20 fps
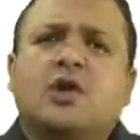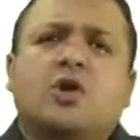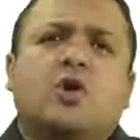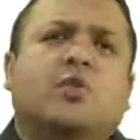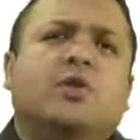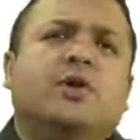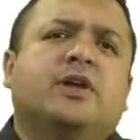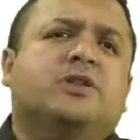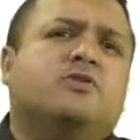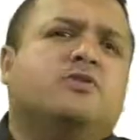
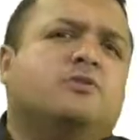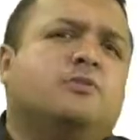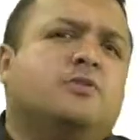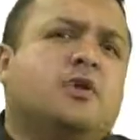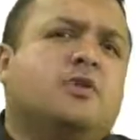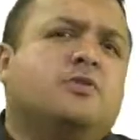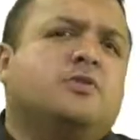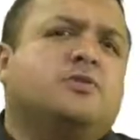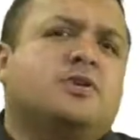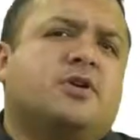We do
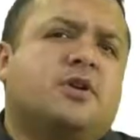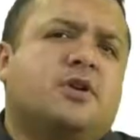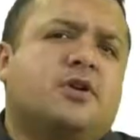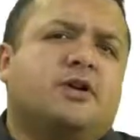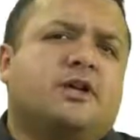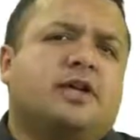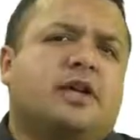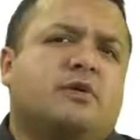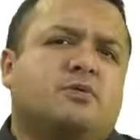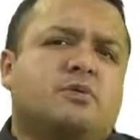
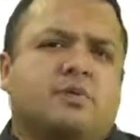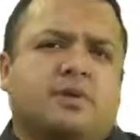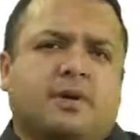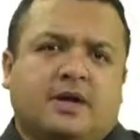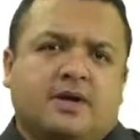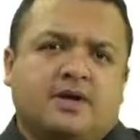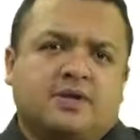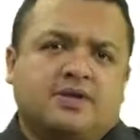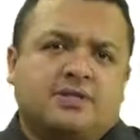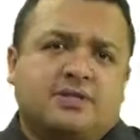post-hurricane
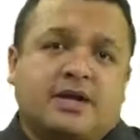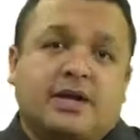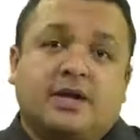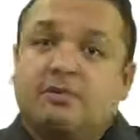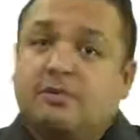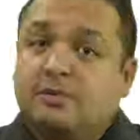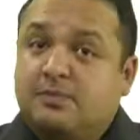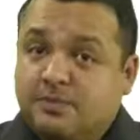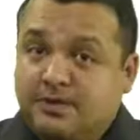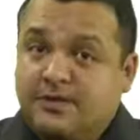repairs and
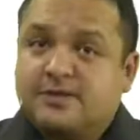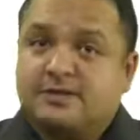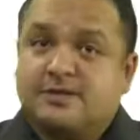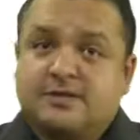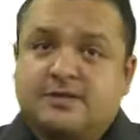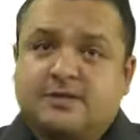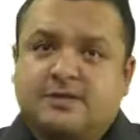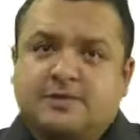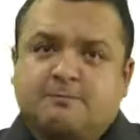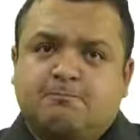
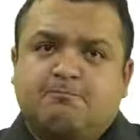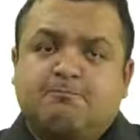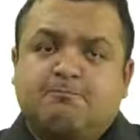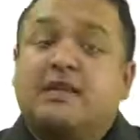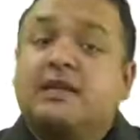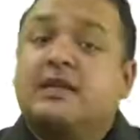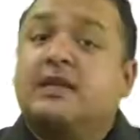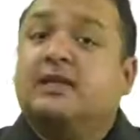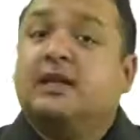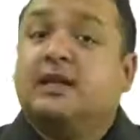replacements,
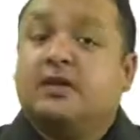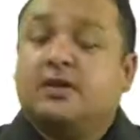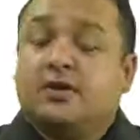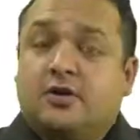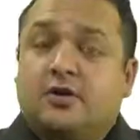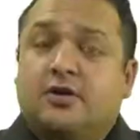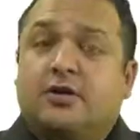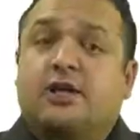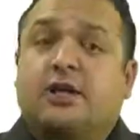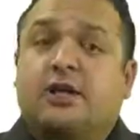like
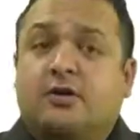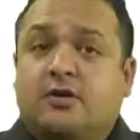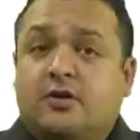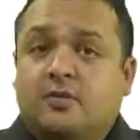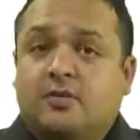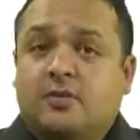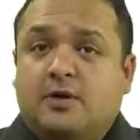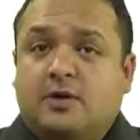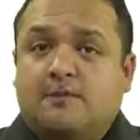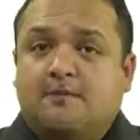Hurricane
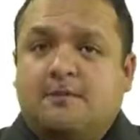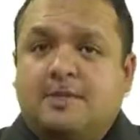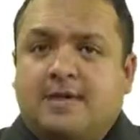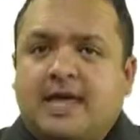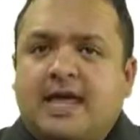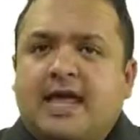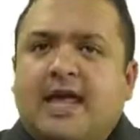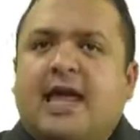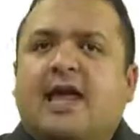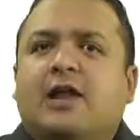Irma,
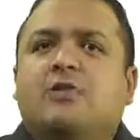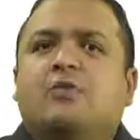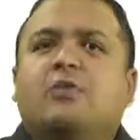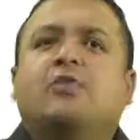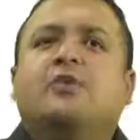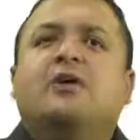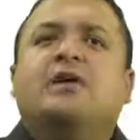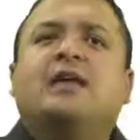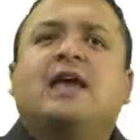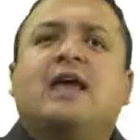and
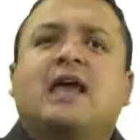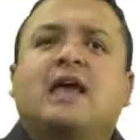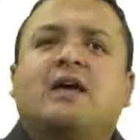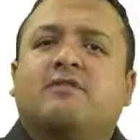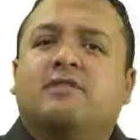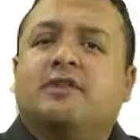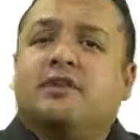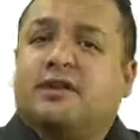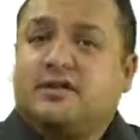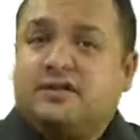we have
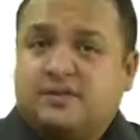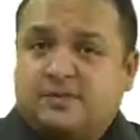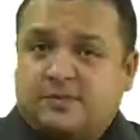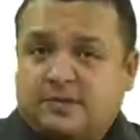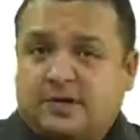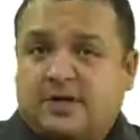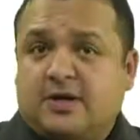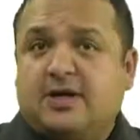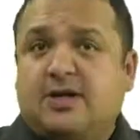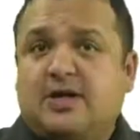the
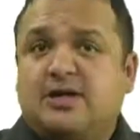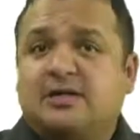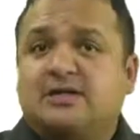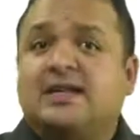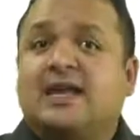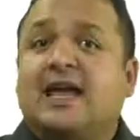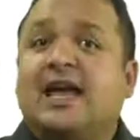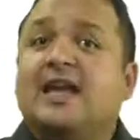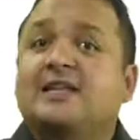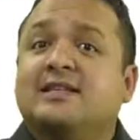experience
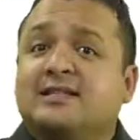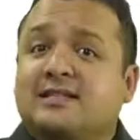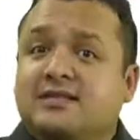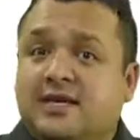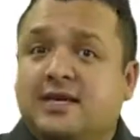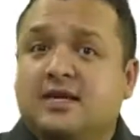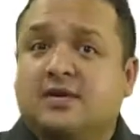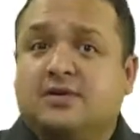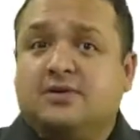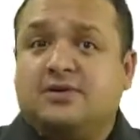and
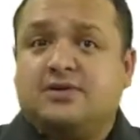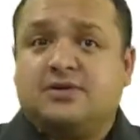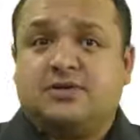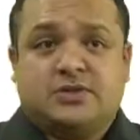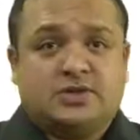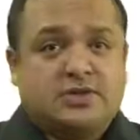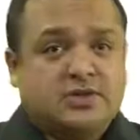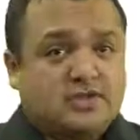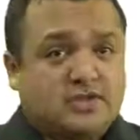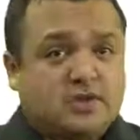skills
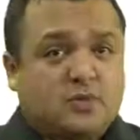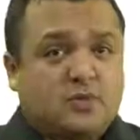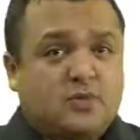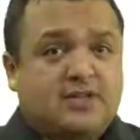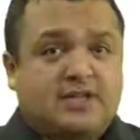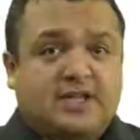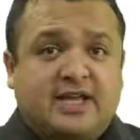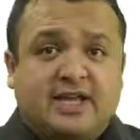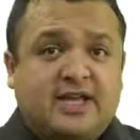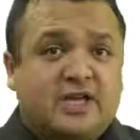to deal
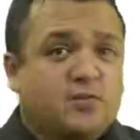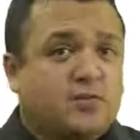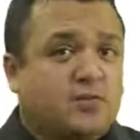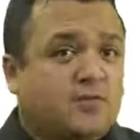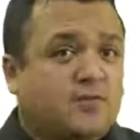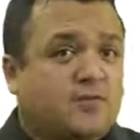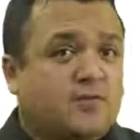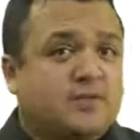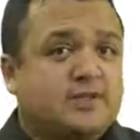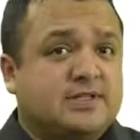with any
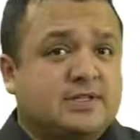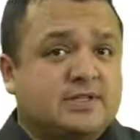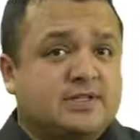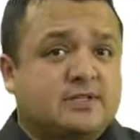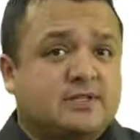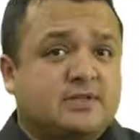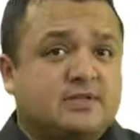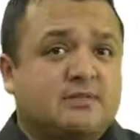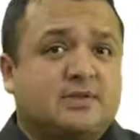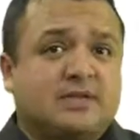roofing
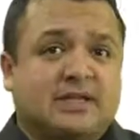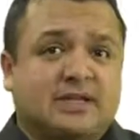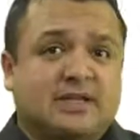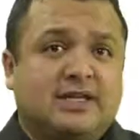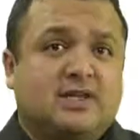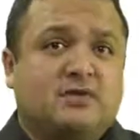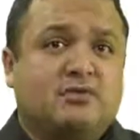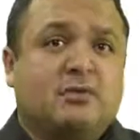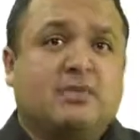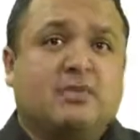system
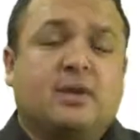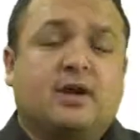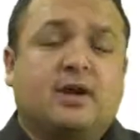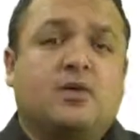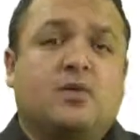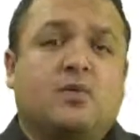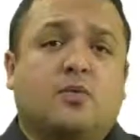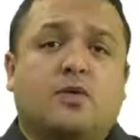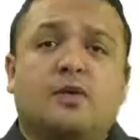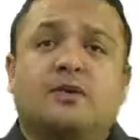leak repair
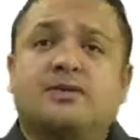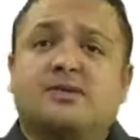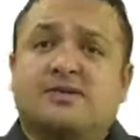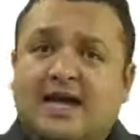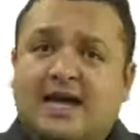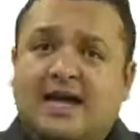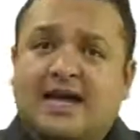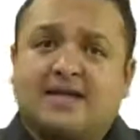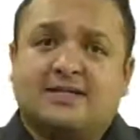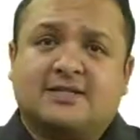work
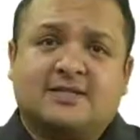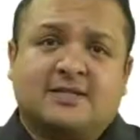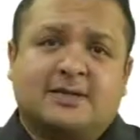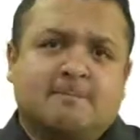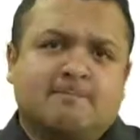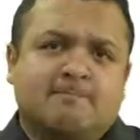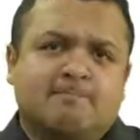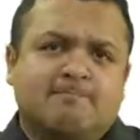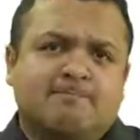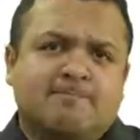task.
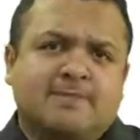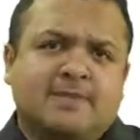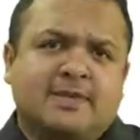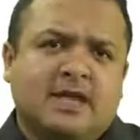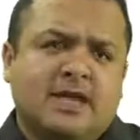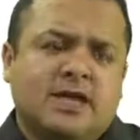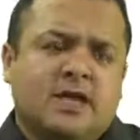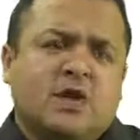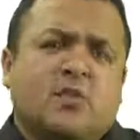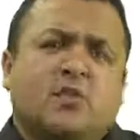
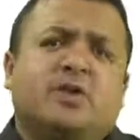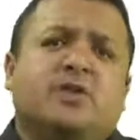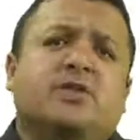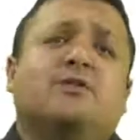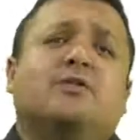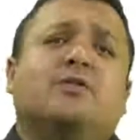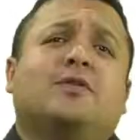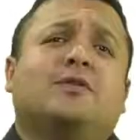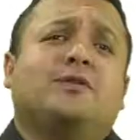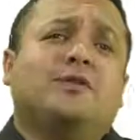With
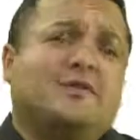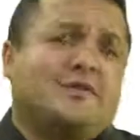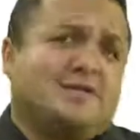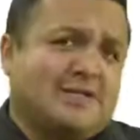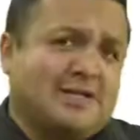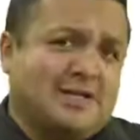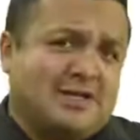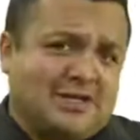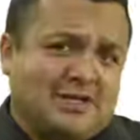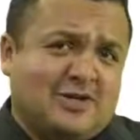over
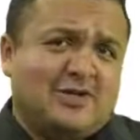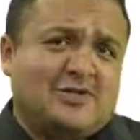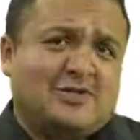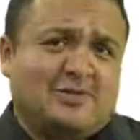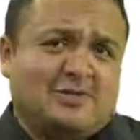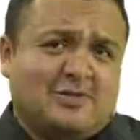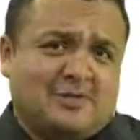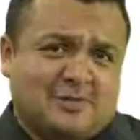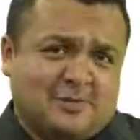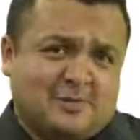fifteen years
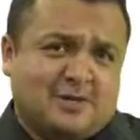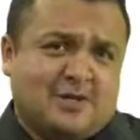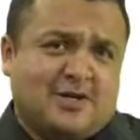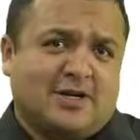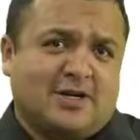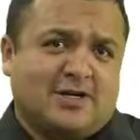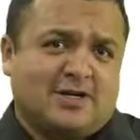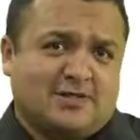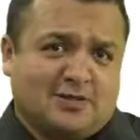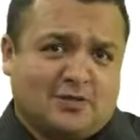of
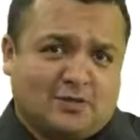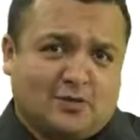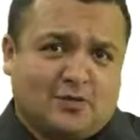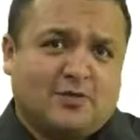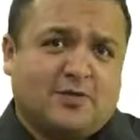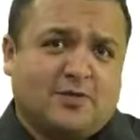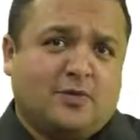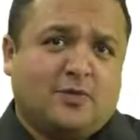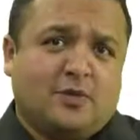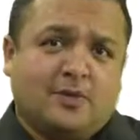experience in
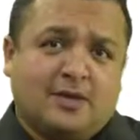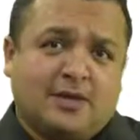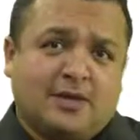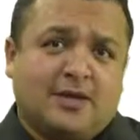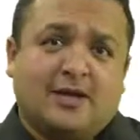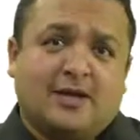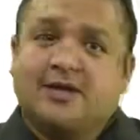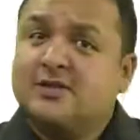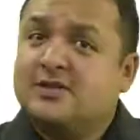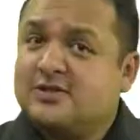roofing repair
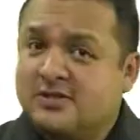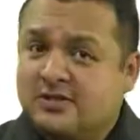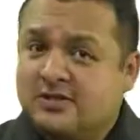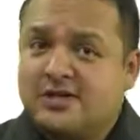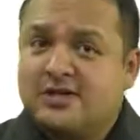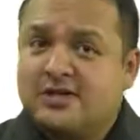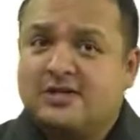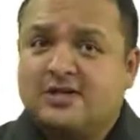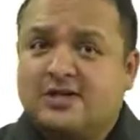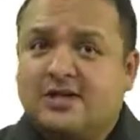and
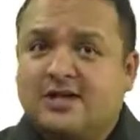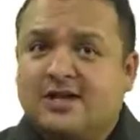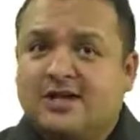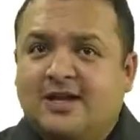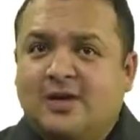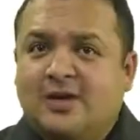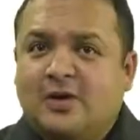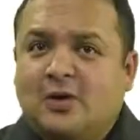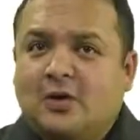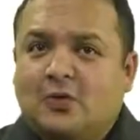installation,
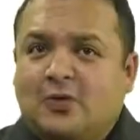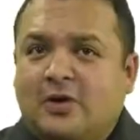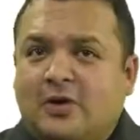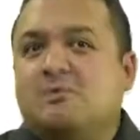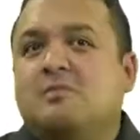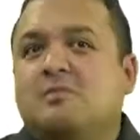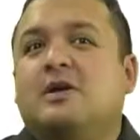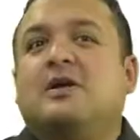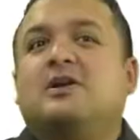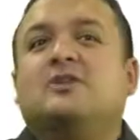we
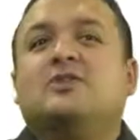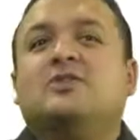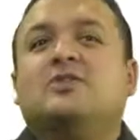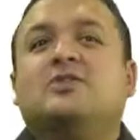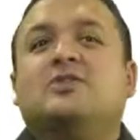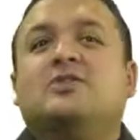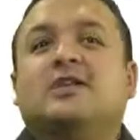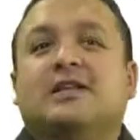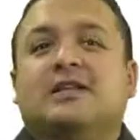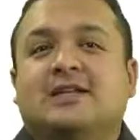make
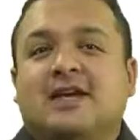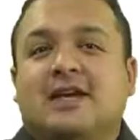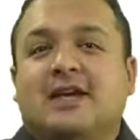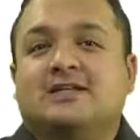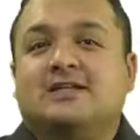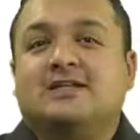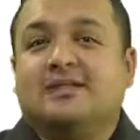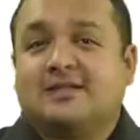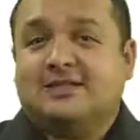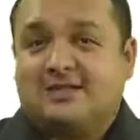sure the
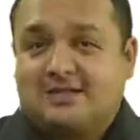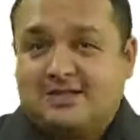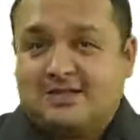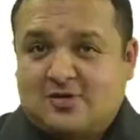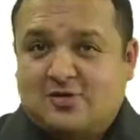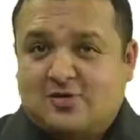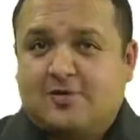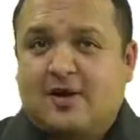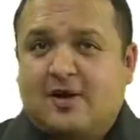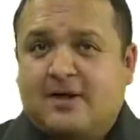task is
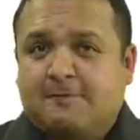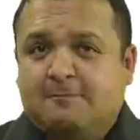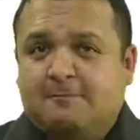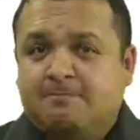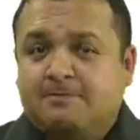done right,